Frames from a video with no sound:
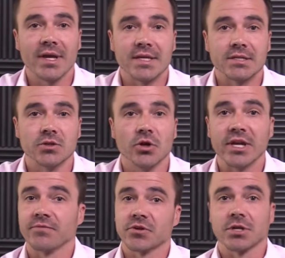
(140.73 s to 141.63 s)
is
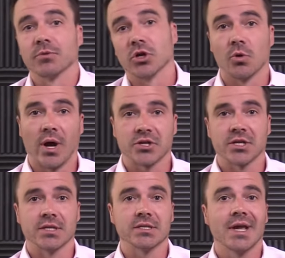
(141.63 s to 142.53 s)
looking for some good
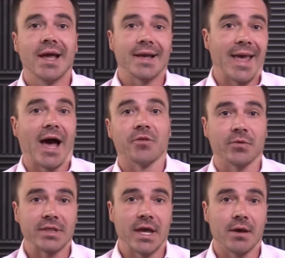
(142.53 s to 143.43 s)
questions,
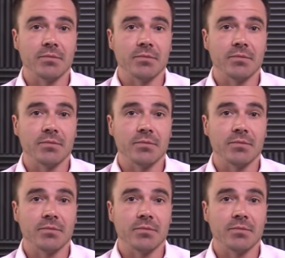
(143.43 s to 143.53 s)
gathering them.